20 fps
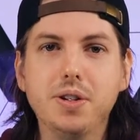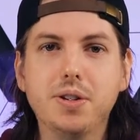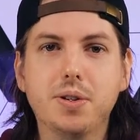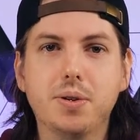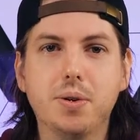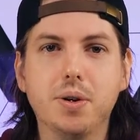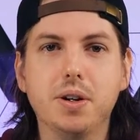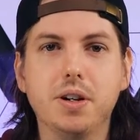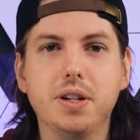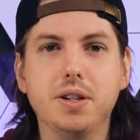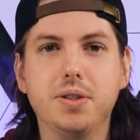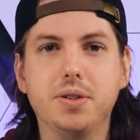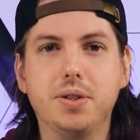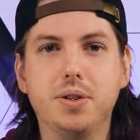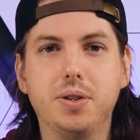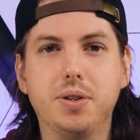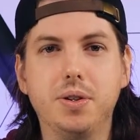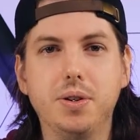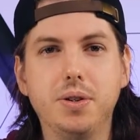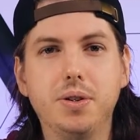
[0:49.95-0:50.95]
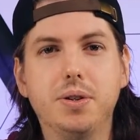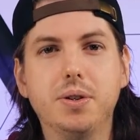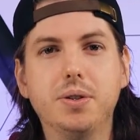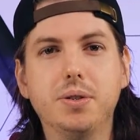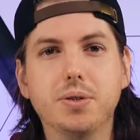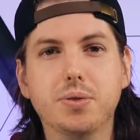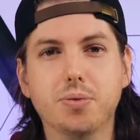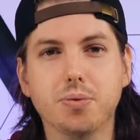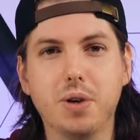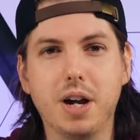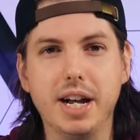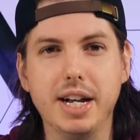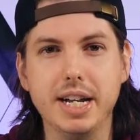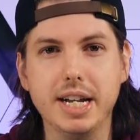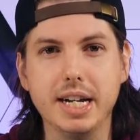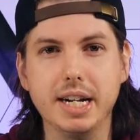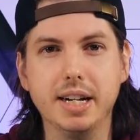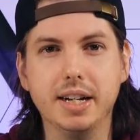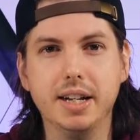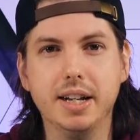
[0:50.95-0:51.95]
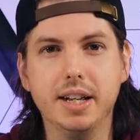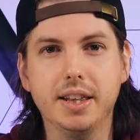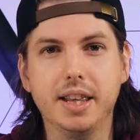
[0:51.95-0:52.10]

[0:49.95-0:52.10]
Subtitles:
Score is Google's rating